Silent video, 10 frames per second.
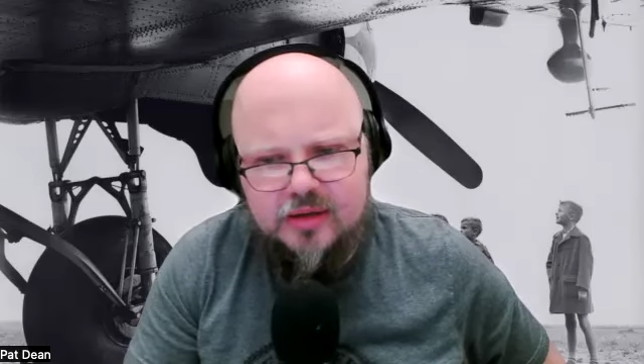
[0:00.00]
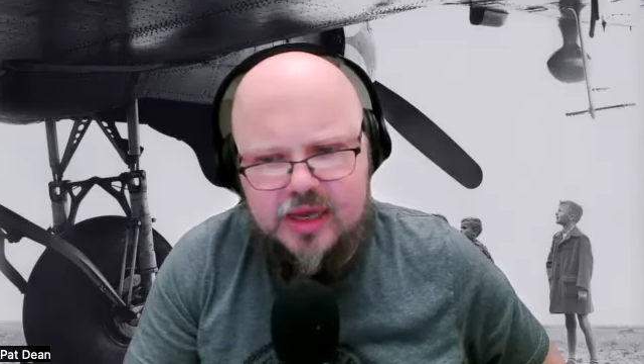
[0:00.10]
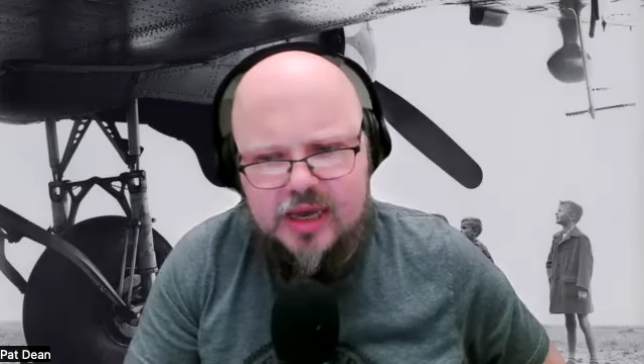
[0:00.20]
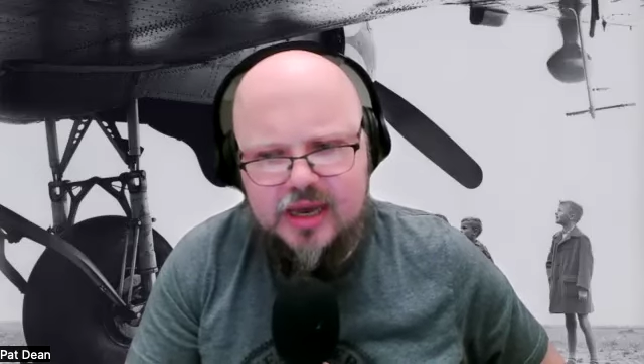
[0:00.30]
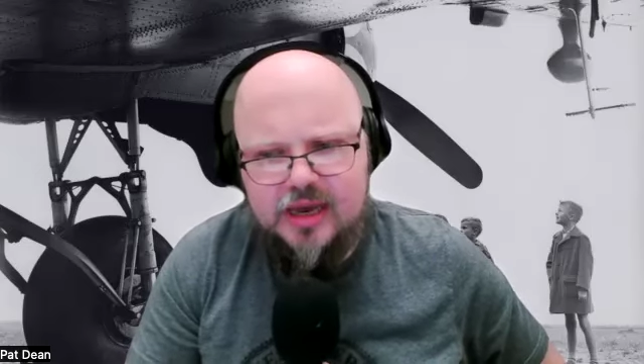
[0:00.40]

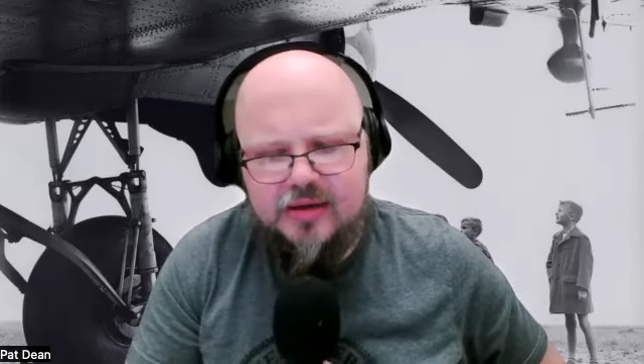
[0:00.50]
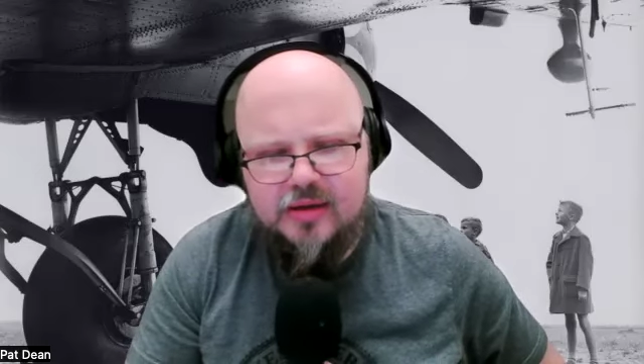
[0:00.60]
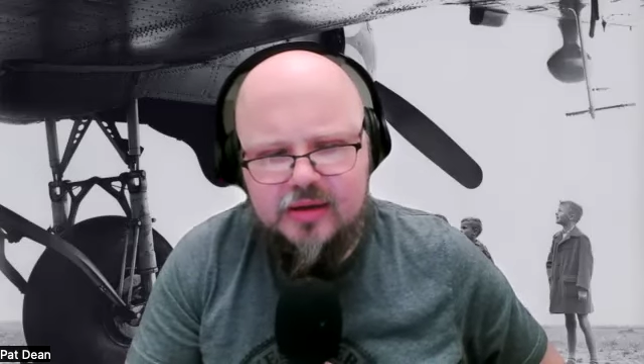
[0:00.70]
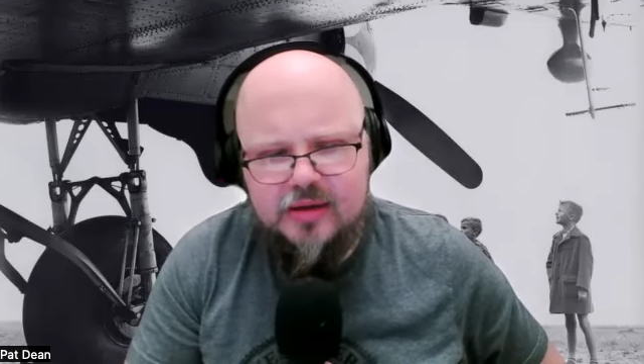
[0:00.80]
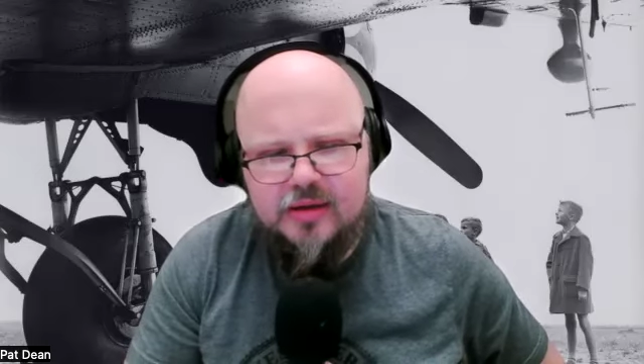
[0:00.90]
yeah,
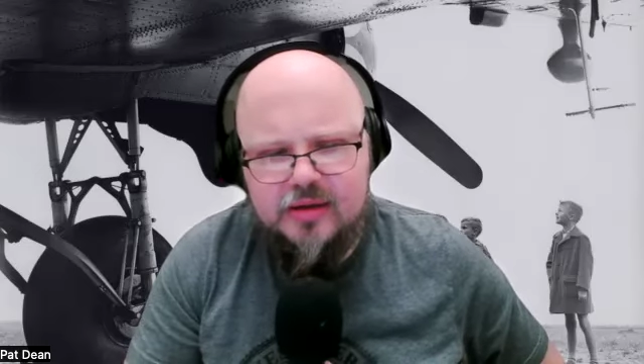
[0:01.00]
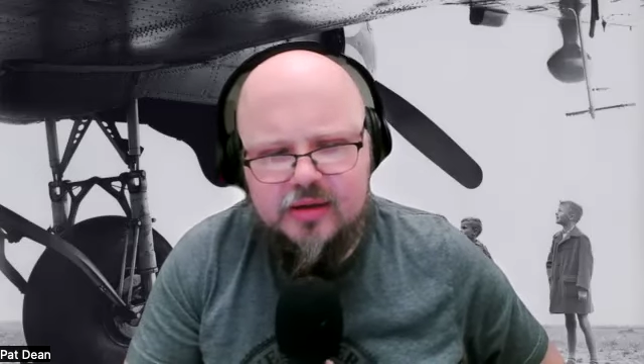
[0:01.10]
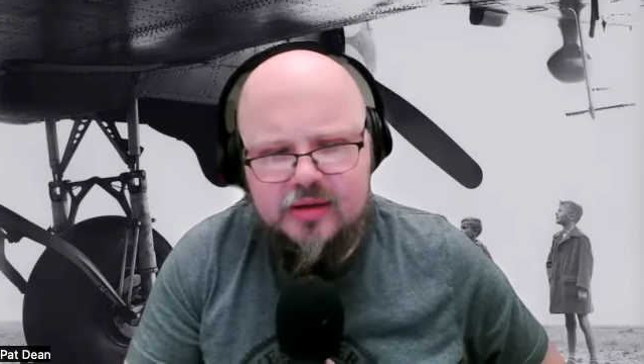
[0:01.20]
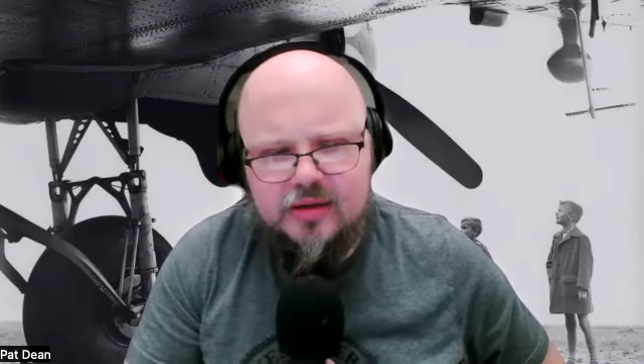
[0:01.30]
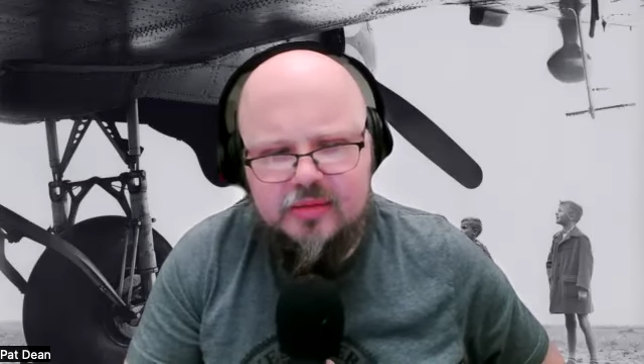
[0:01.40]

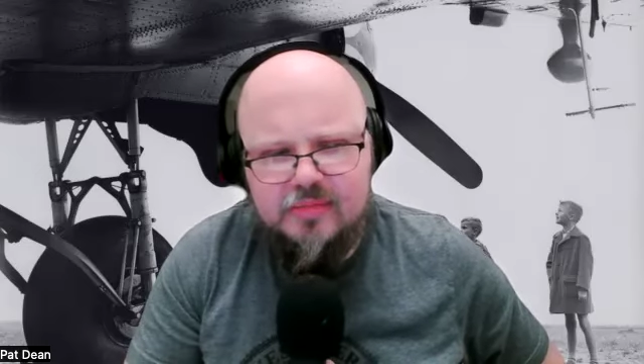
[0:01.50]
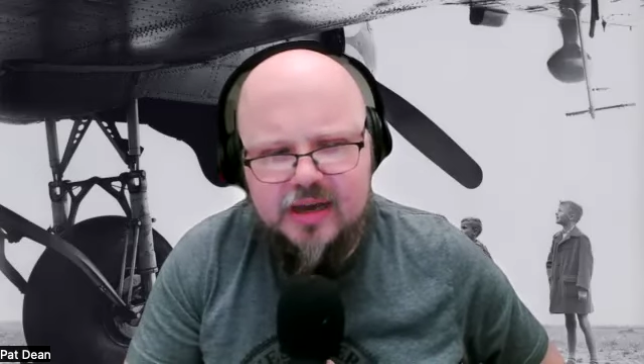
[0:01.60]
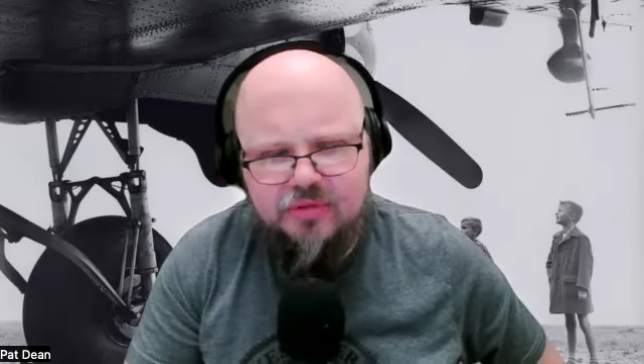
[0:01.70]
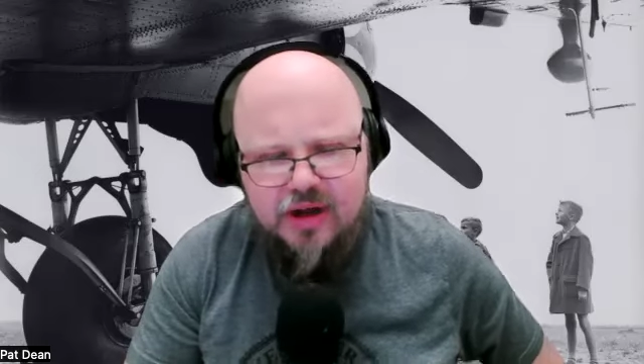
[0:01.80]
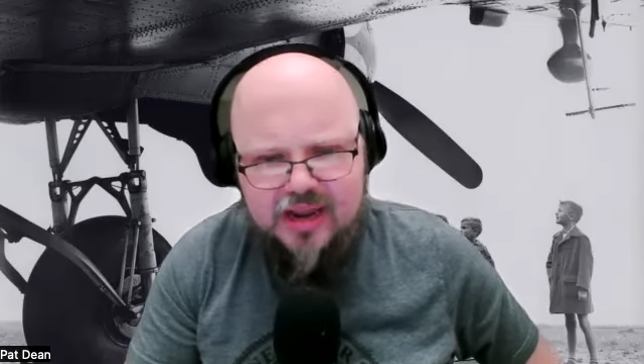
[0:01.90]

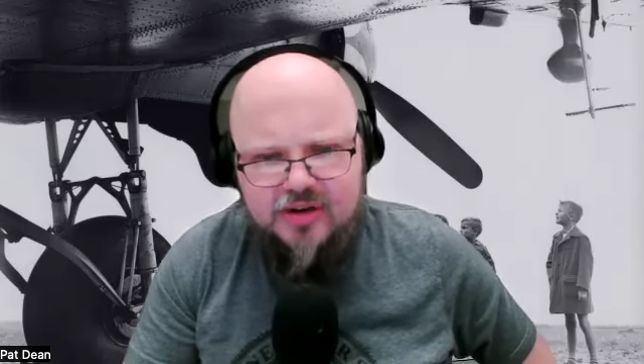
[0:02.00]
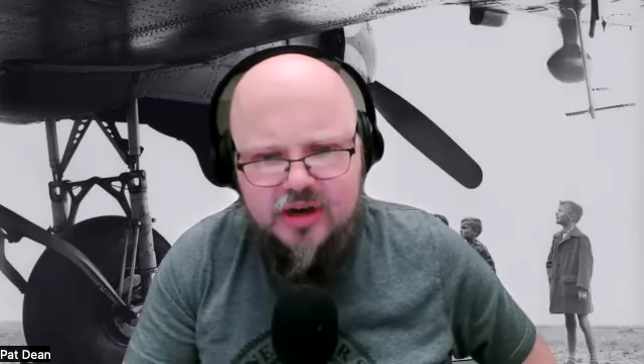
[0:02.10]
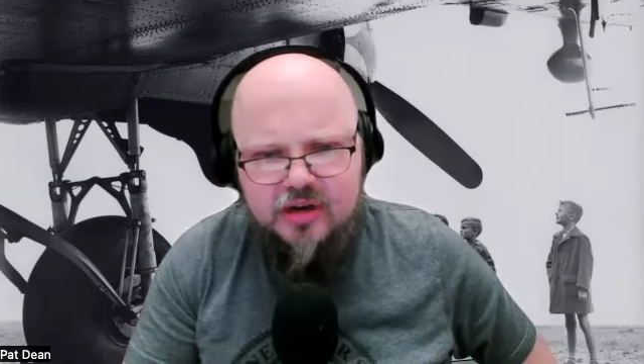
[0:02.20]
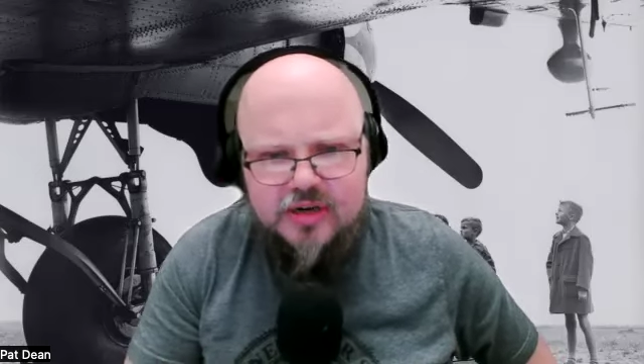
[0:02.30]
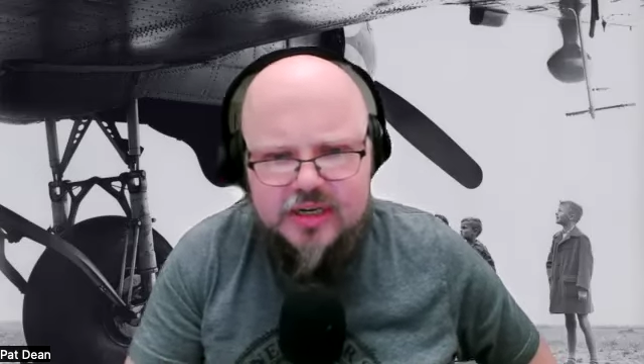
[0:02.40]
my
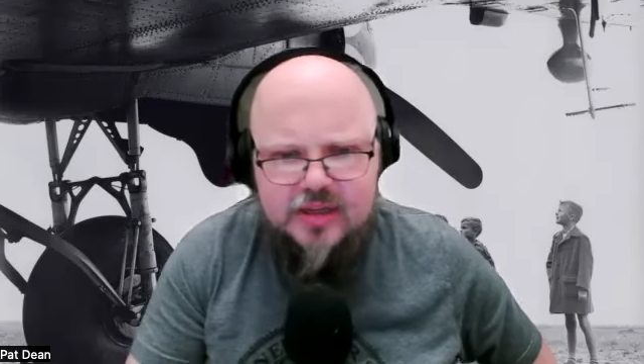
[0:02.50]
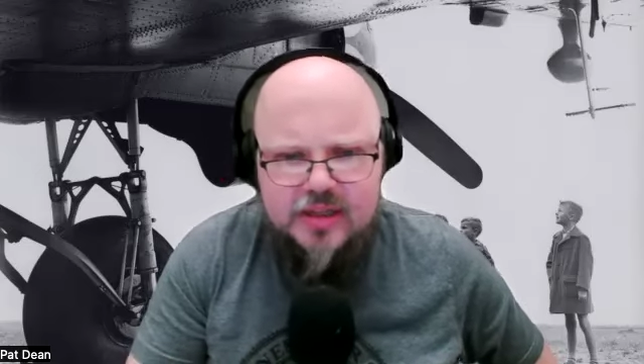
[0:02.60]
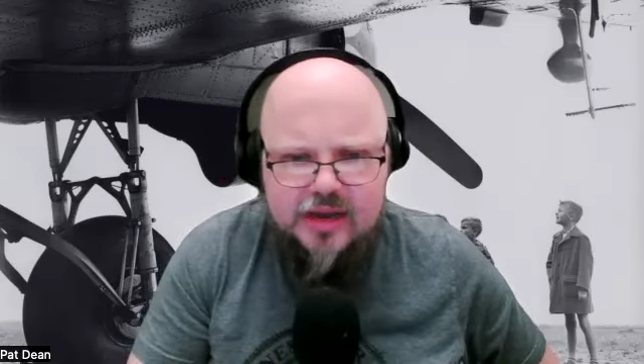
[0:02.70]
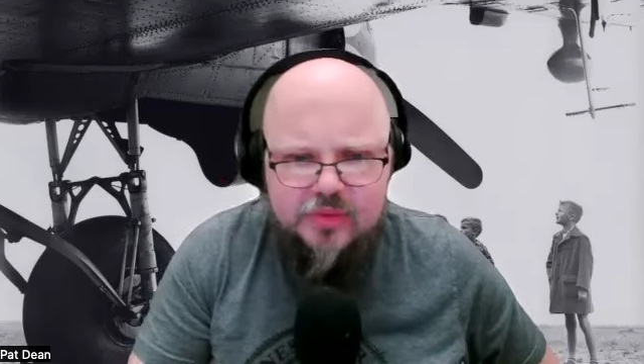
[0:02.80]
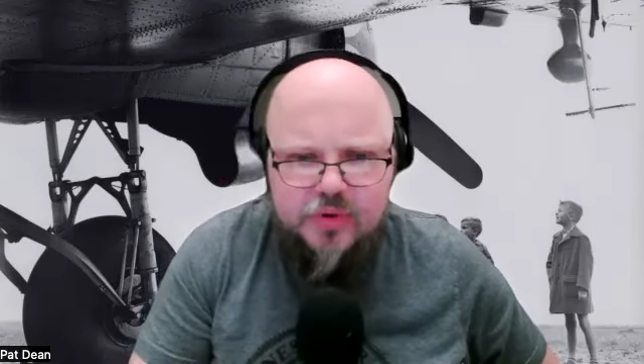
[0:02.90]
granddaughter did
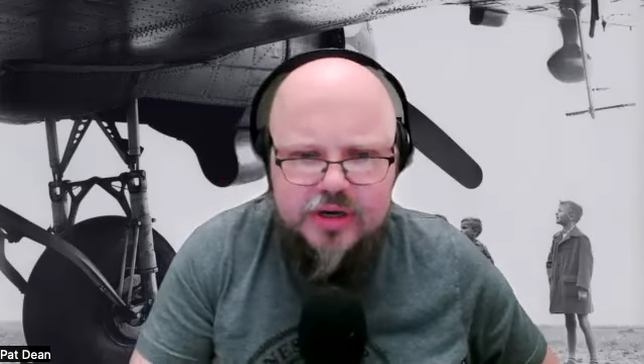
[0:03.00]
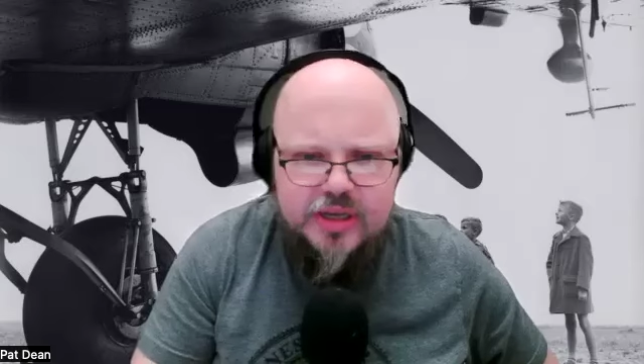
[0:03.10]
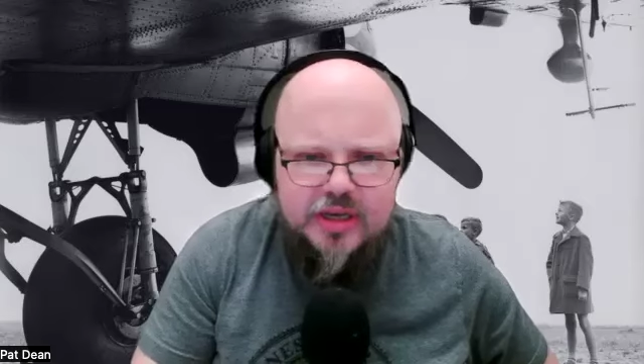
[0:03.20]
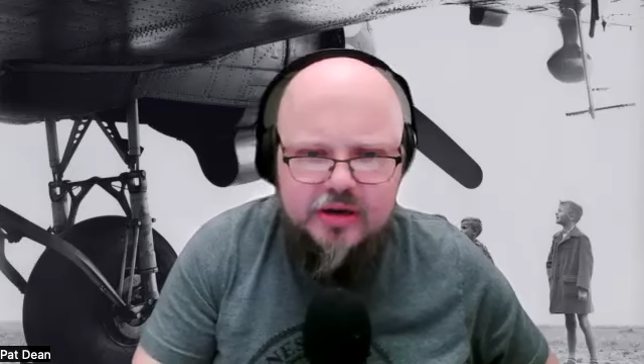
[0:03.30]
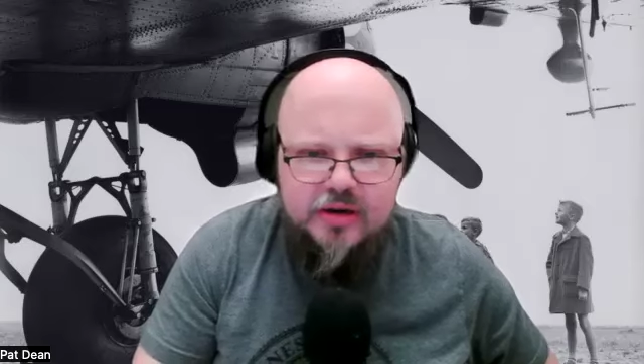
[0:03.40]
that one
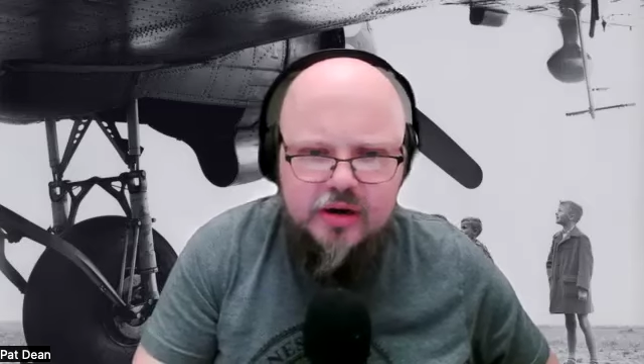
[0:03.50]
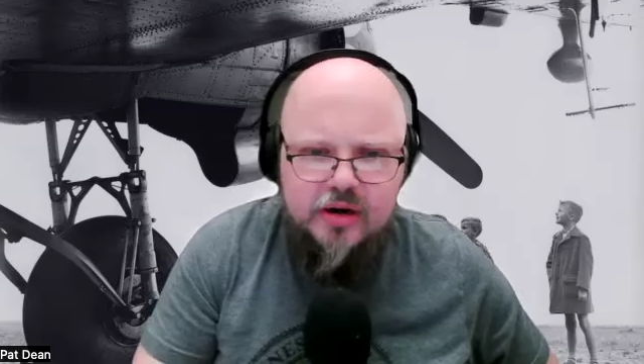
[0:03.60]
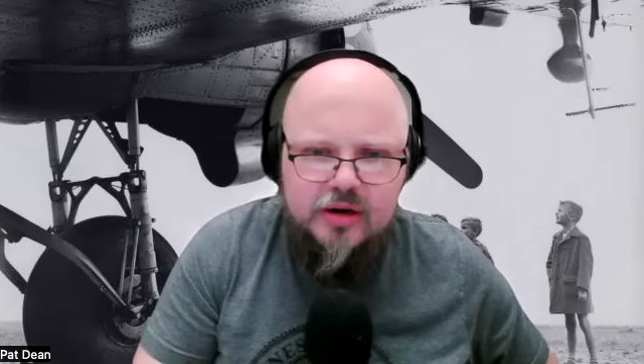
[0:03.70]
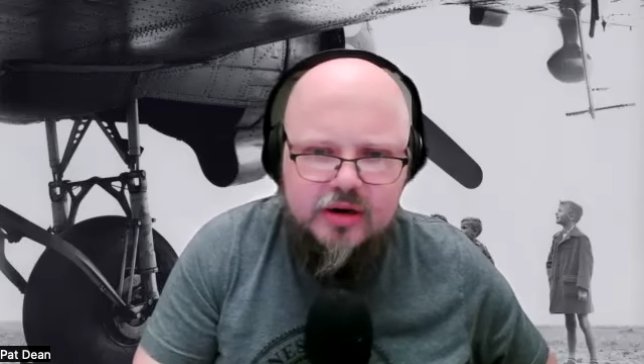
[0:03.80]
year.